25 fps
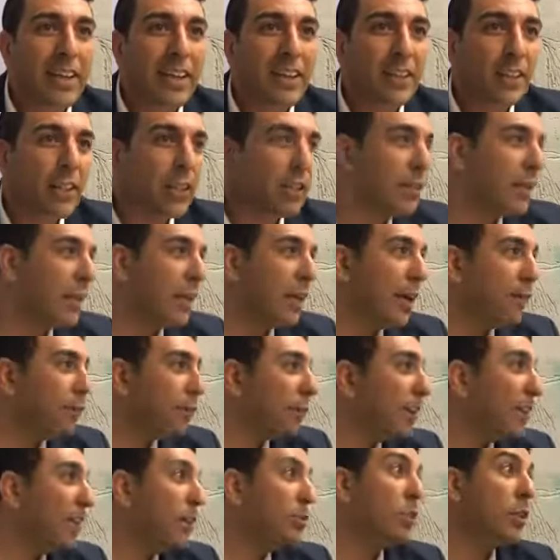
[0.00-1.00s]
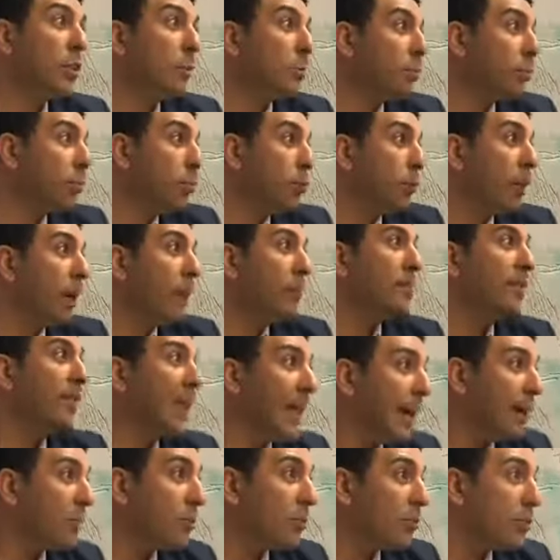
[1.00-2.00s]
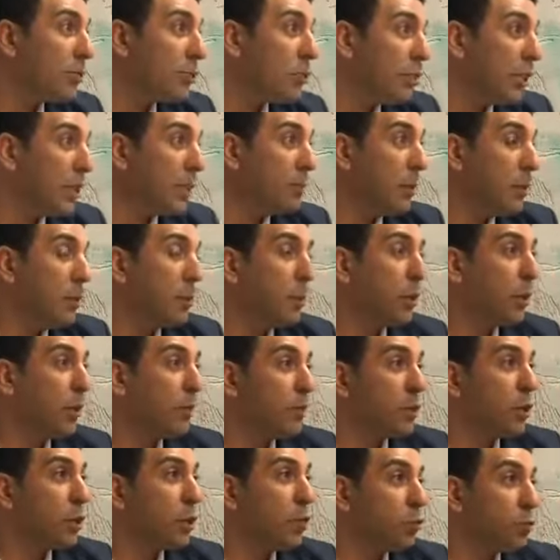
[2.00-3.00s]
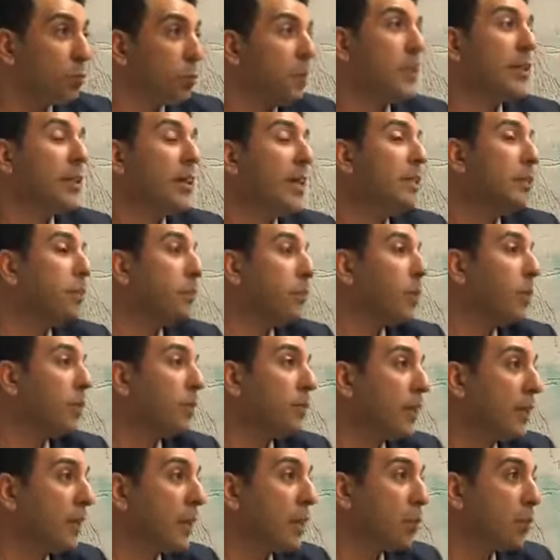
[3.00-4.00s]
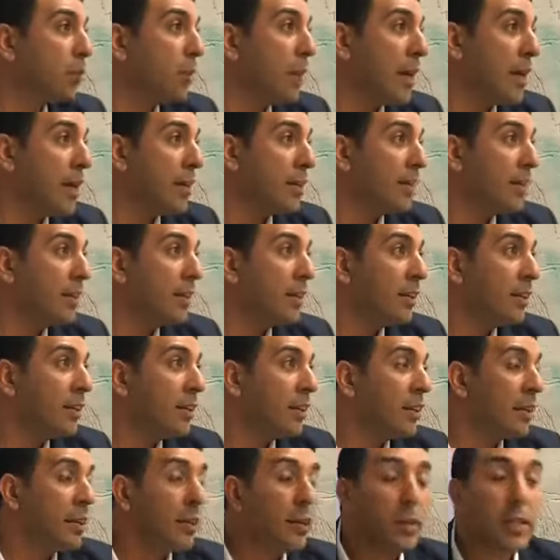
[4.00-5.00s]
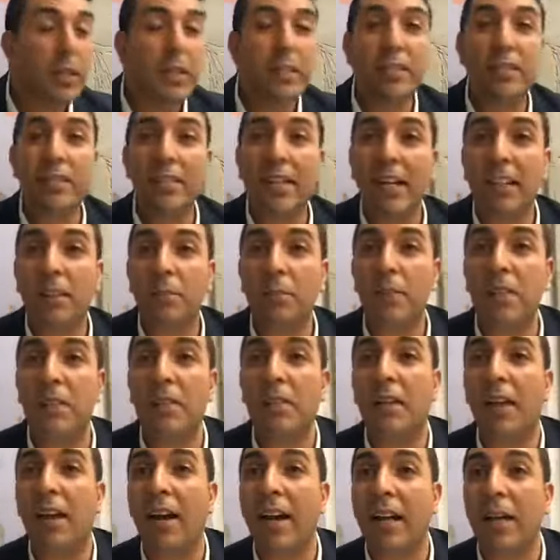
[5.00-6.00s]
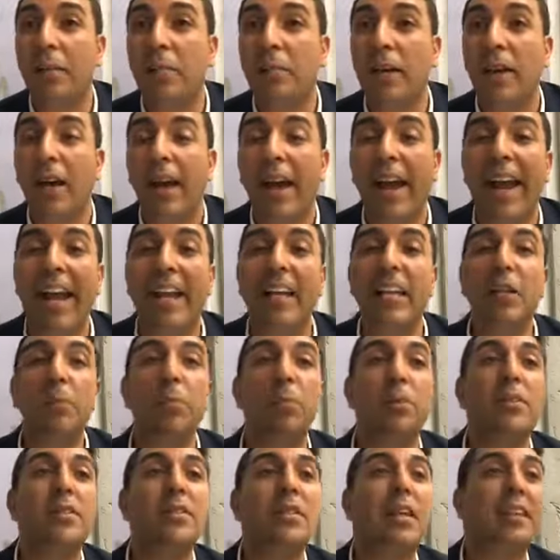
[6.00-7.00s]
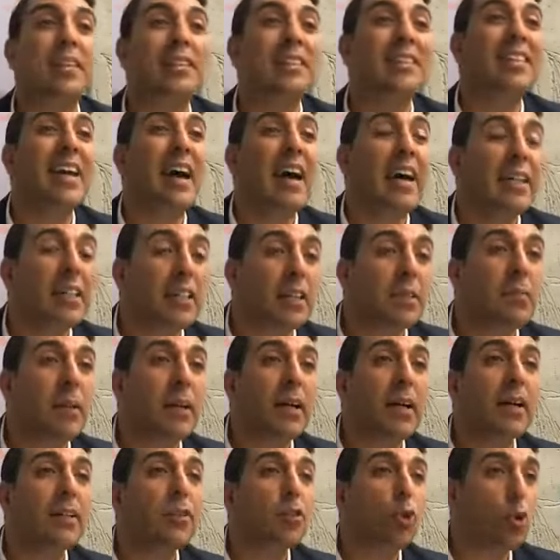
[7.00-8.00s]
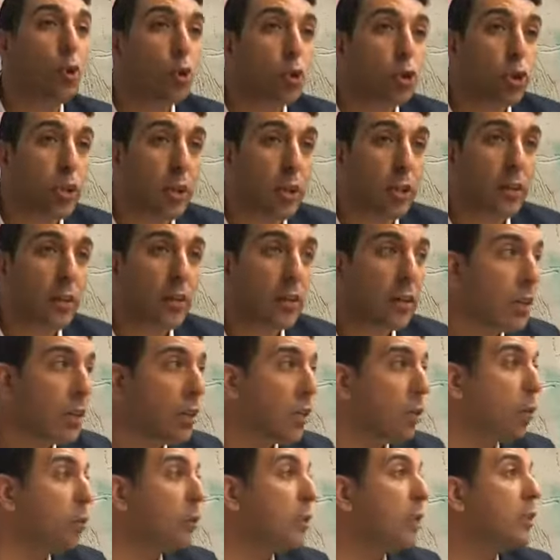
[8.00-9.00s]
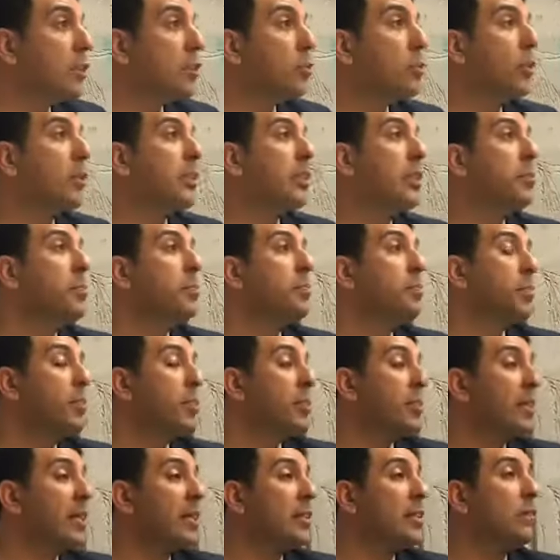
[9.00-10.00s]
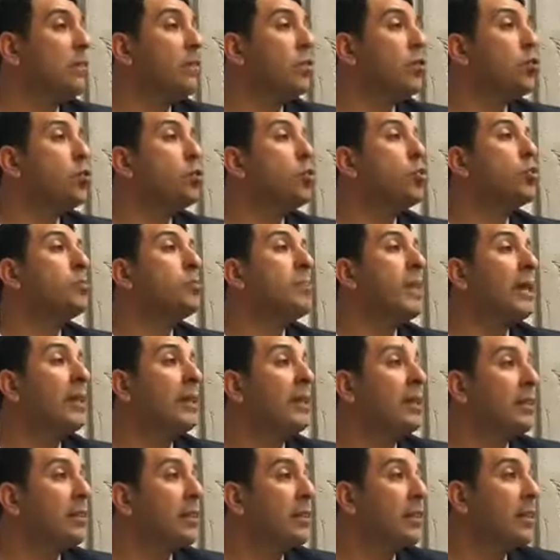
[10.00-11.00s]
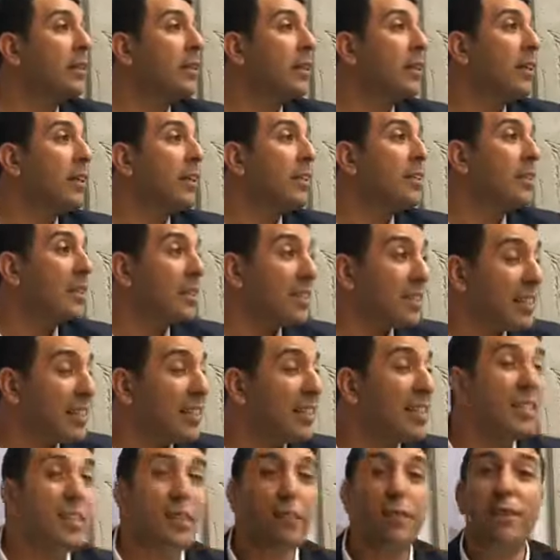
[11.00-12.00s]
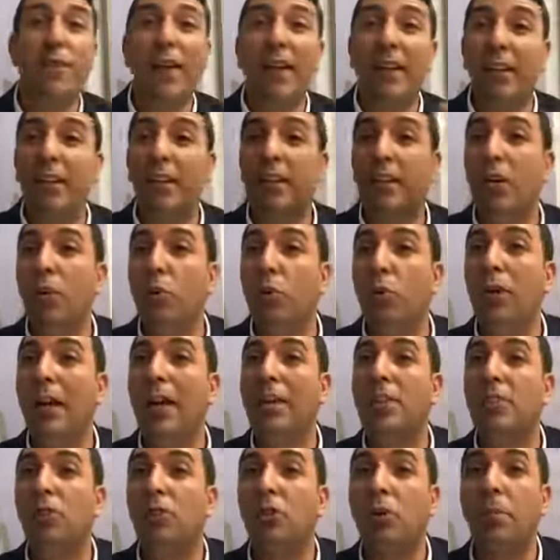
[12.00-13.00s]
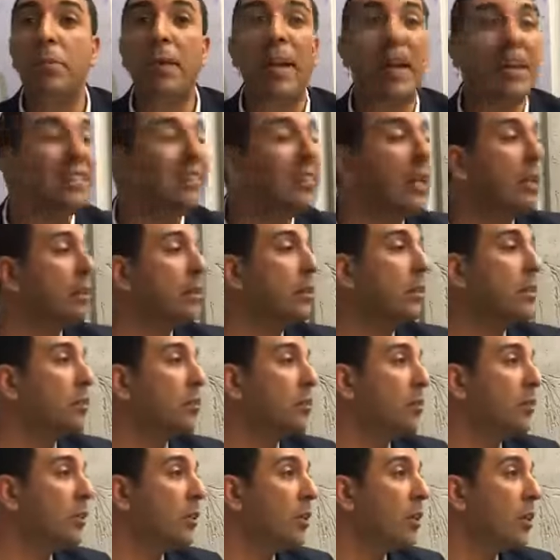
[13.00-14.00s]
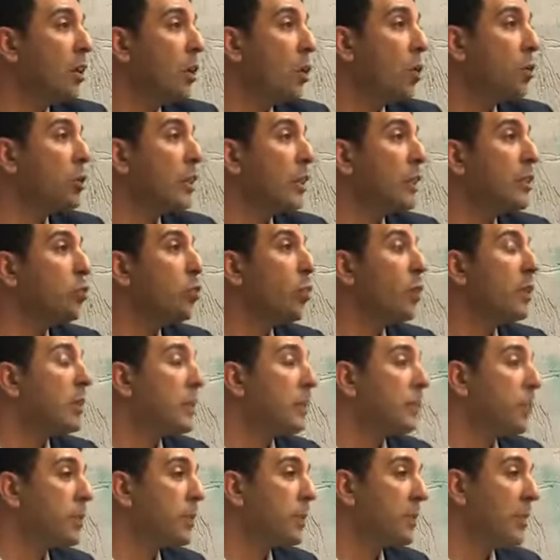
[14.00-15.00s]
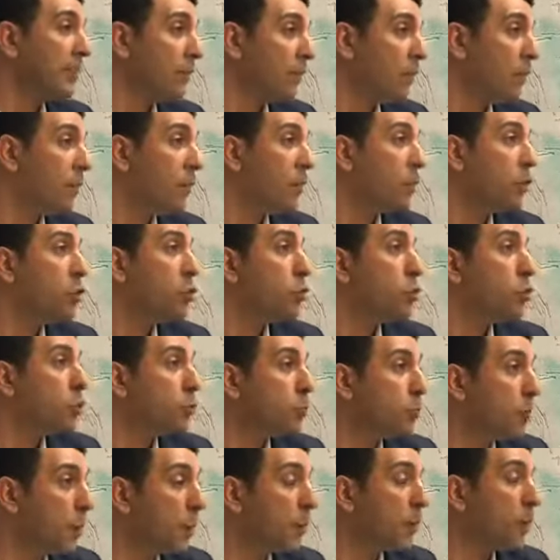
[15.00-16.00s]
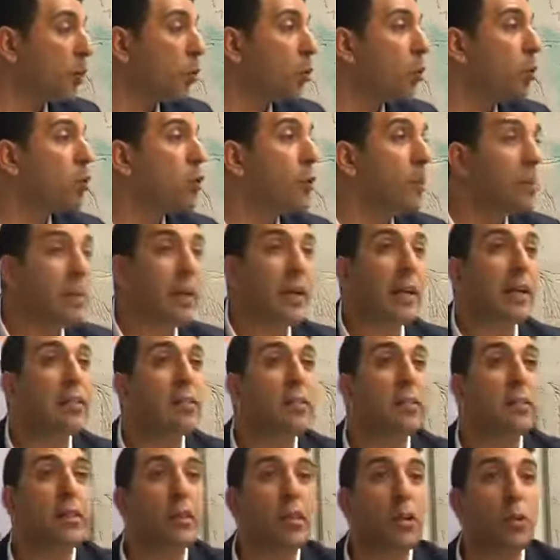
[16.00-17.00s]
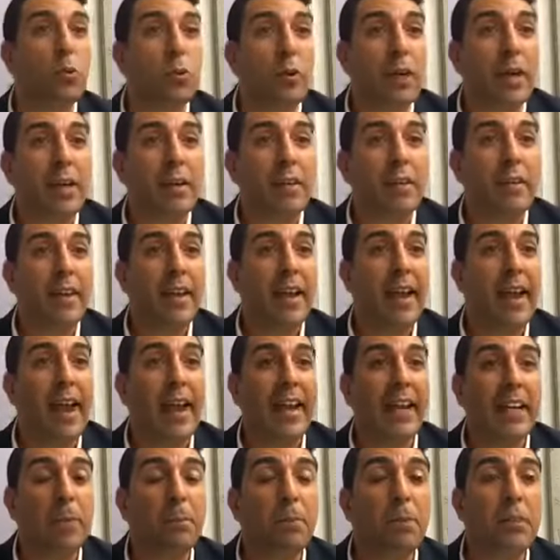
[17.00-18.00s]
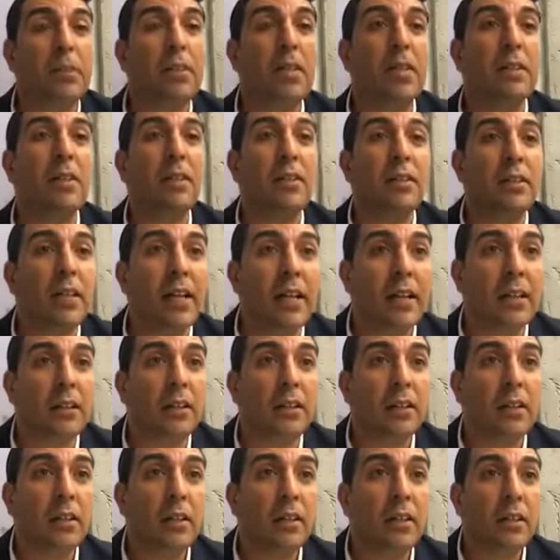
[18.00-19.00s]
It's like you have to get with the program now so you could be part of the group that gets part of the Geulah. Yetziat Mitzrayim, 80% died in Makat Choshech. Only 20% of the Jews made it. They said that the final Geulah is going to be identical. Only 20% of the Jewish people are going to make it to the Geulah. 80% are not.